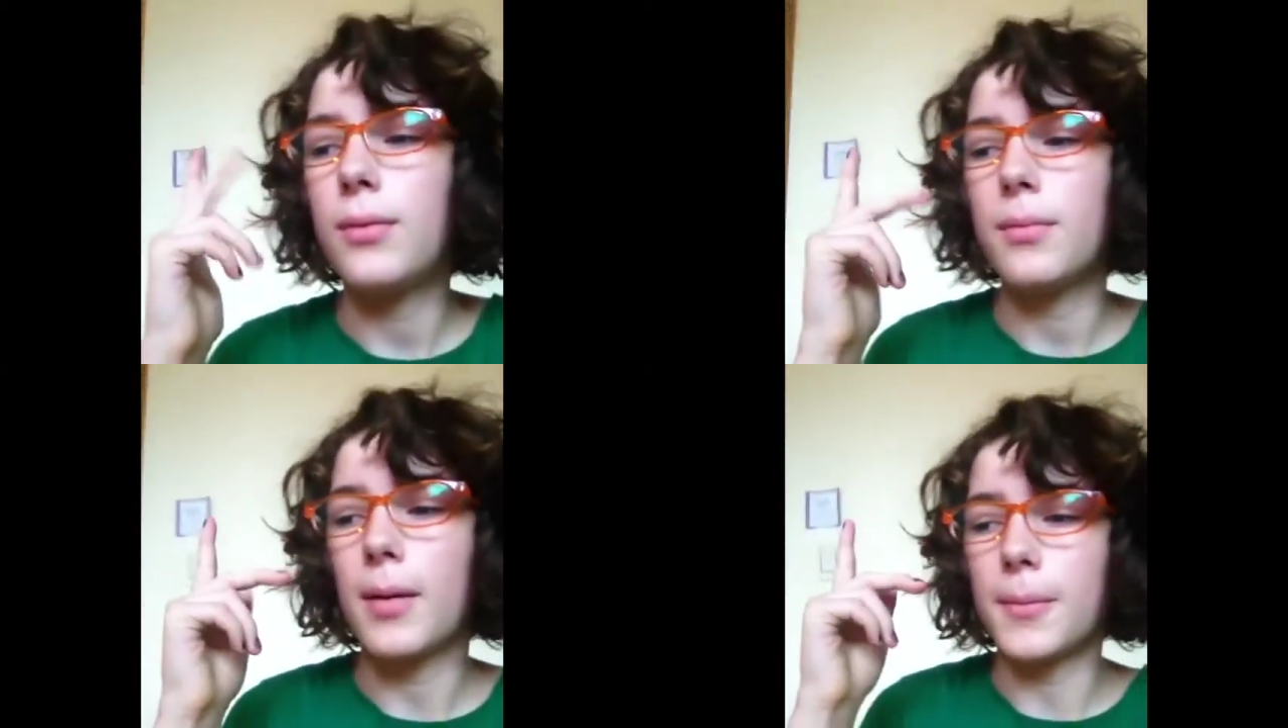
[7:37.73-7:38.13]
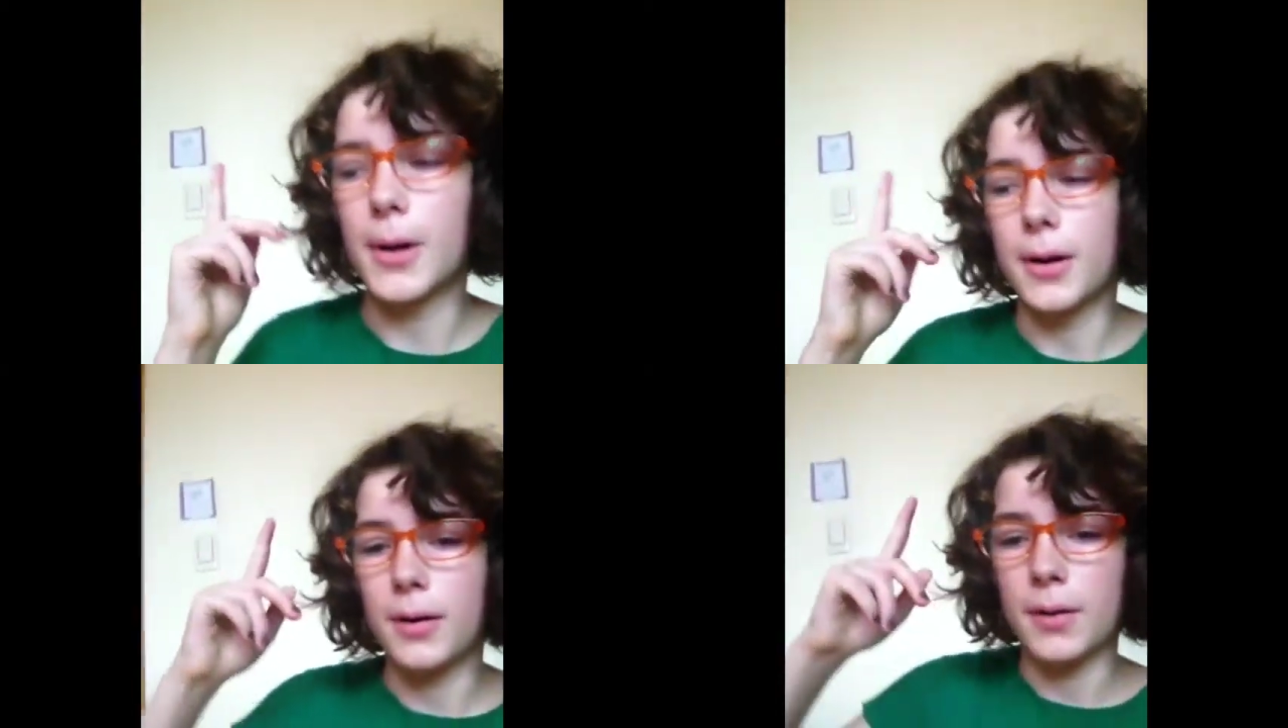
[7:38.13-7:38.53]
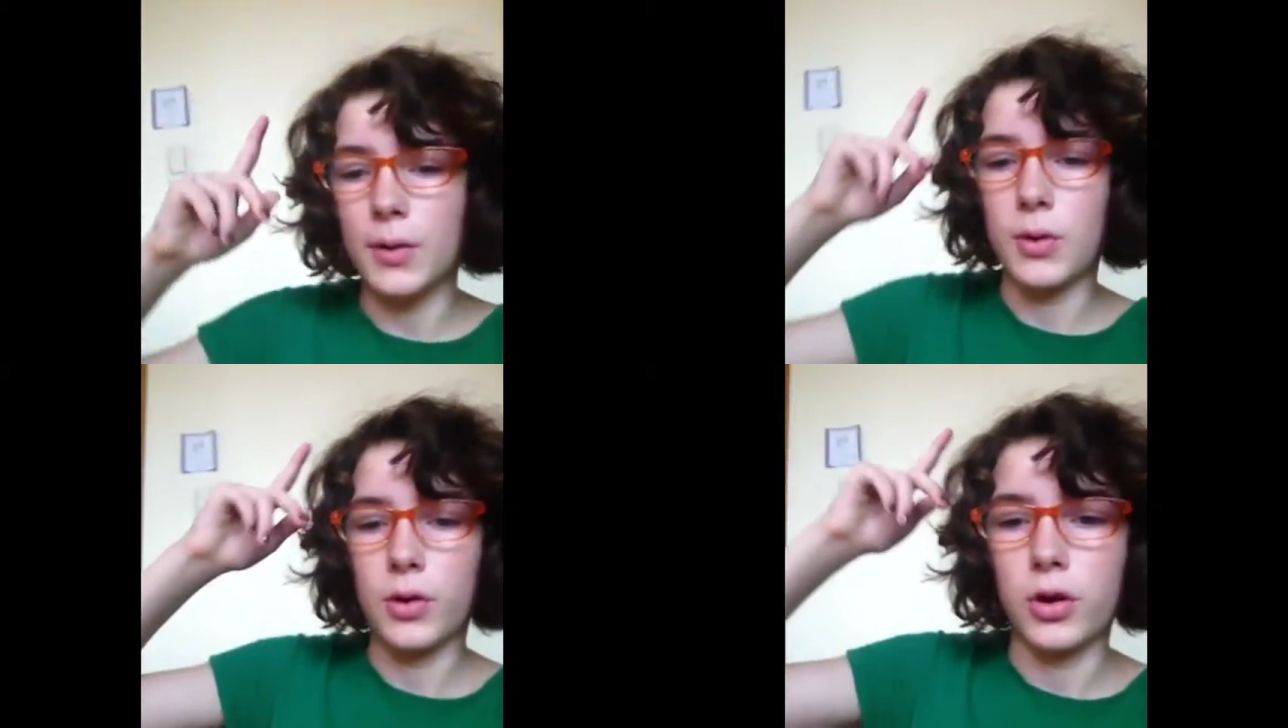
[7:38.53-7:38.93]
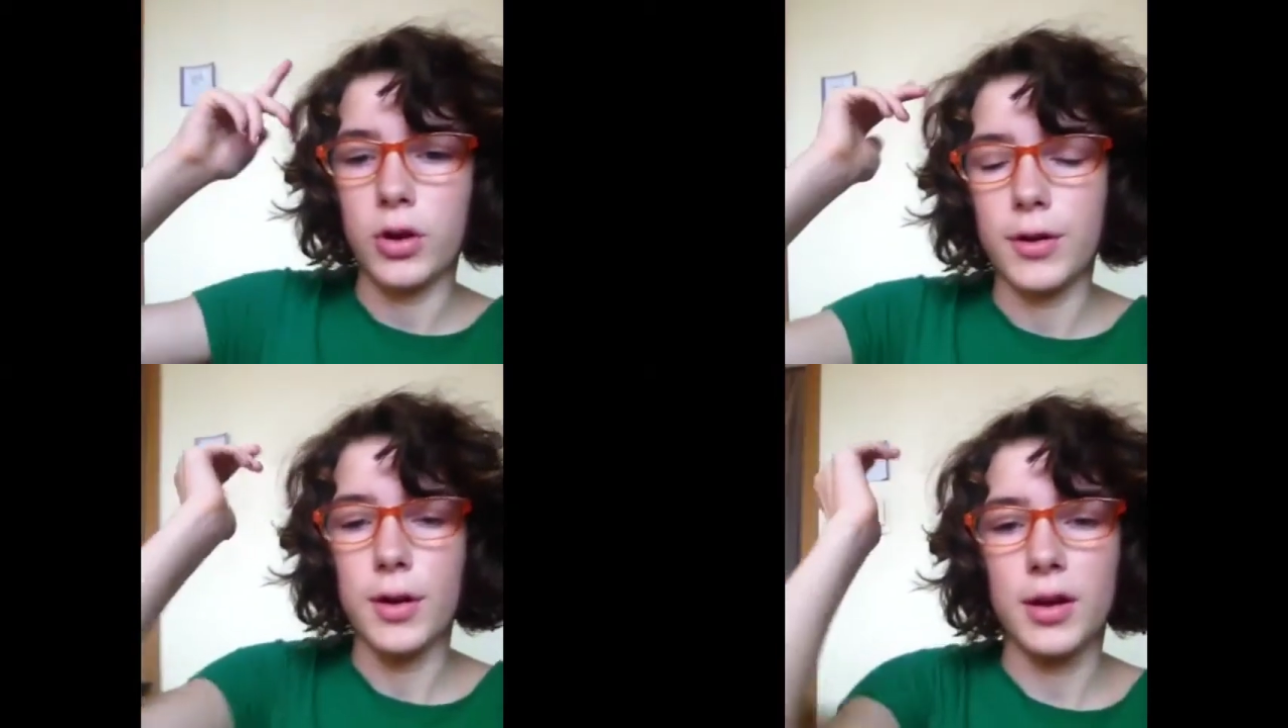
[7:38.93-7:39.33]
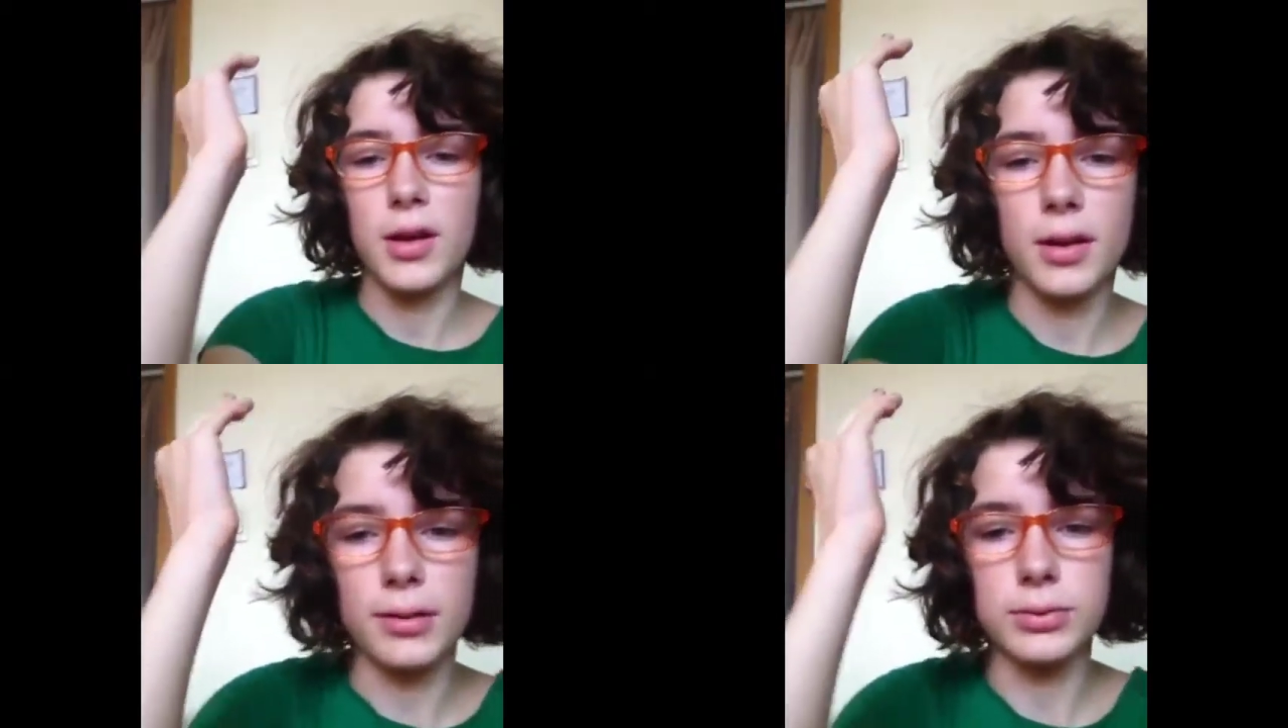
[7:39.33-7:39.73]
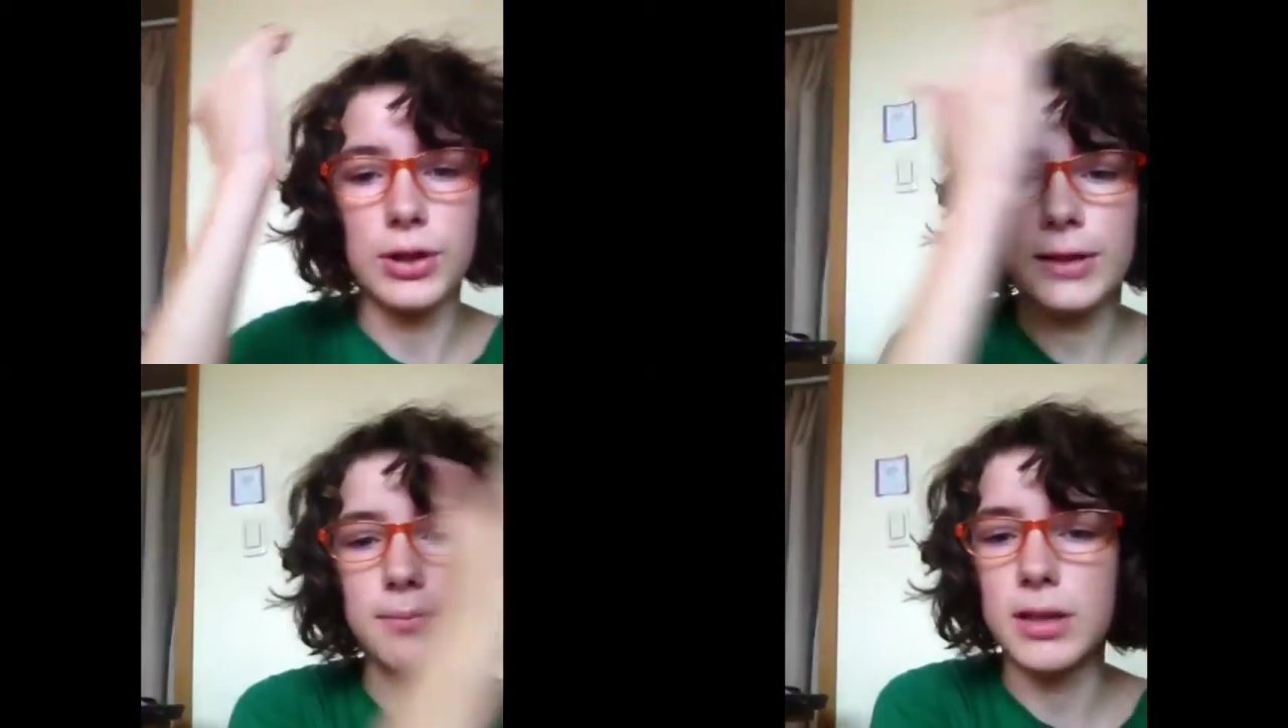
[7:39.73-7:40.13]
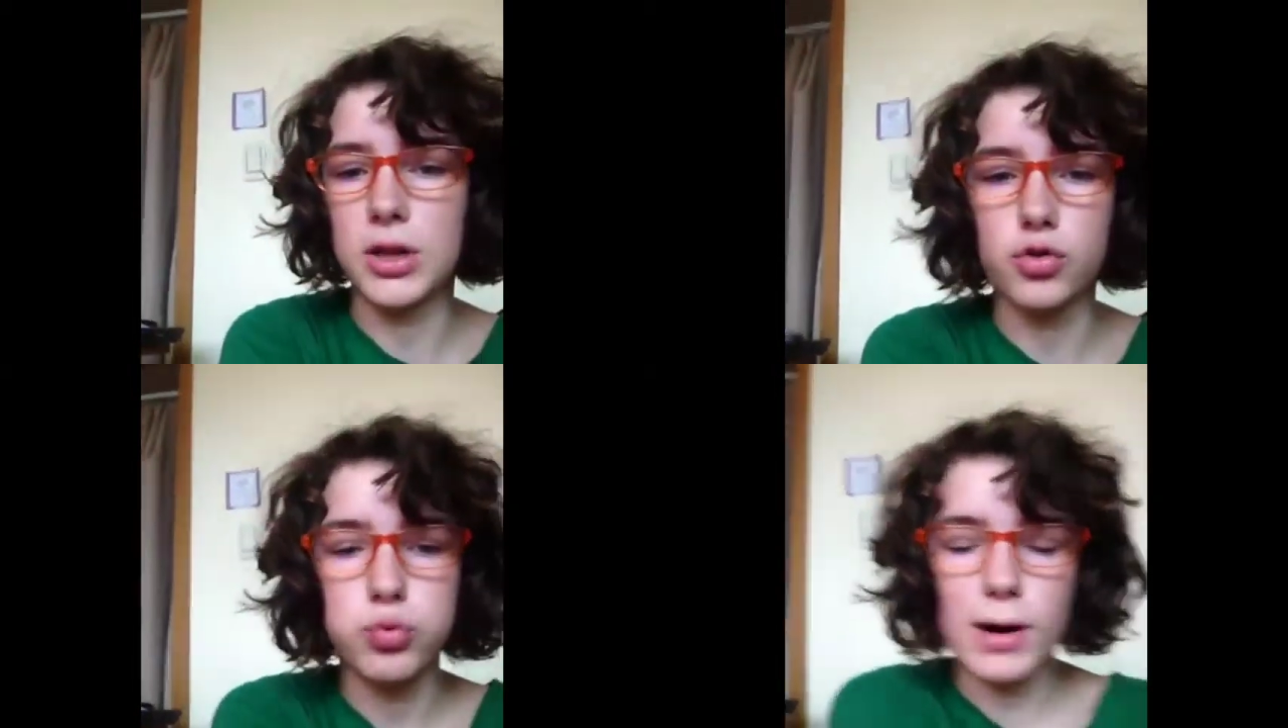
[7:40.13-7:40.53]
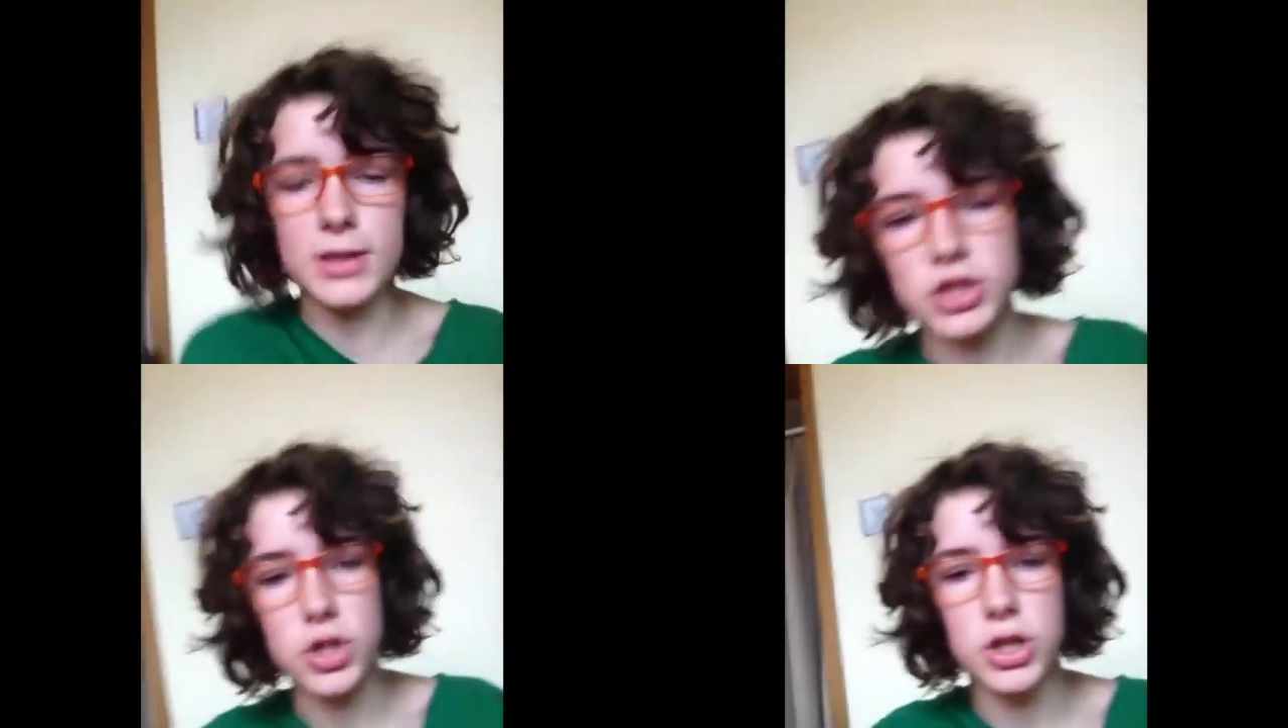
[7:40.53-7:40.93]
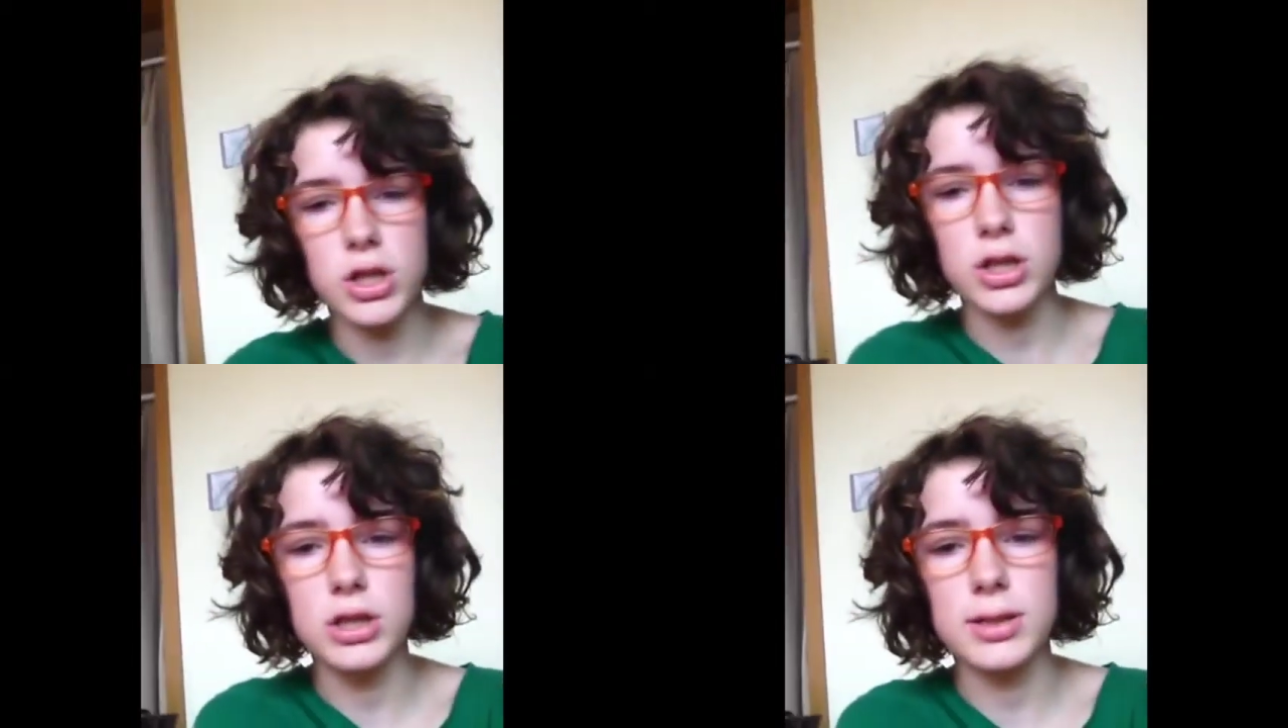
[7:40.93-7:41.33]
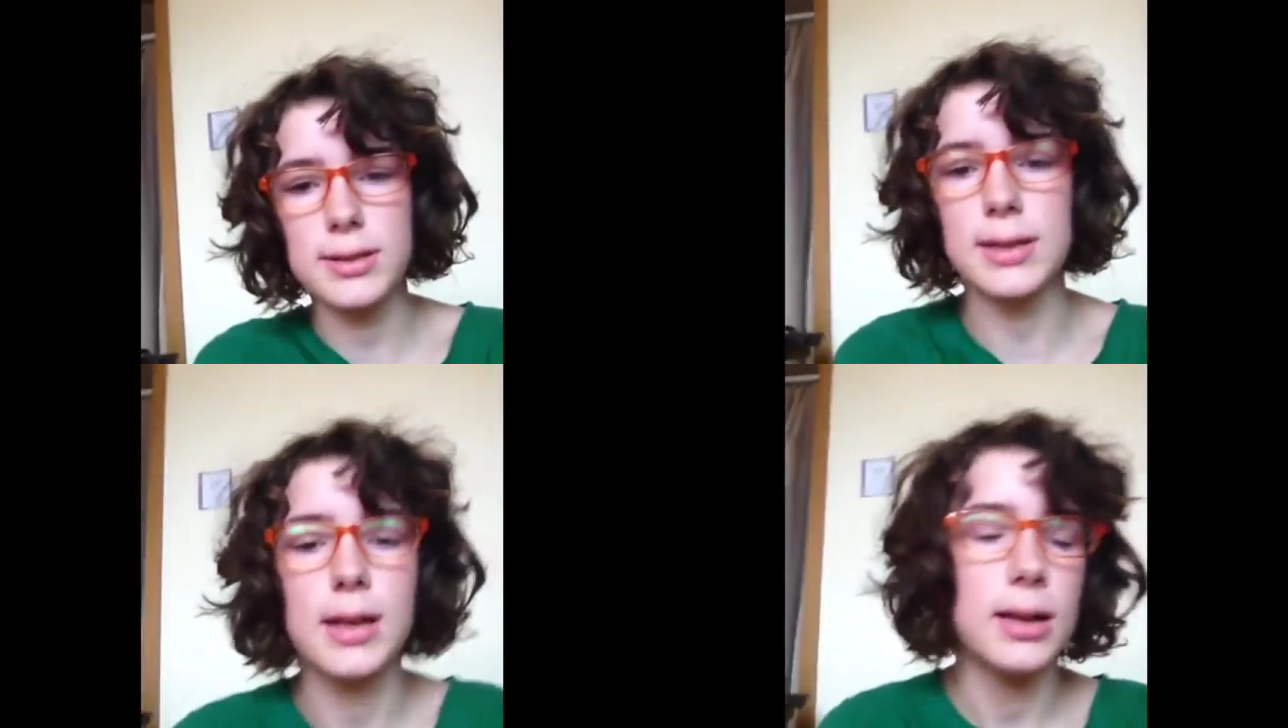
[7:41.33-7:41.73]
remember, leave me questions,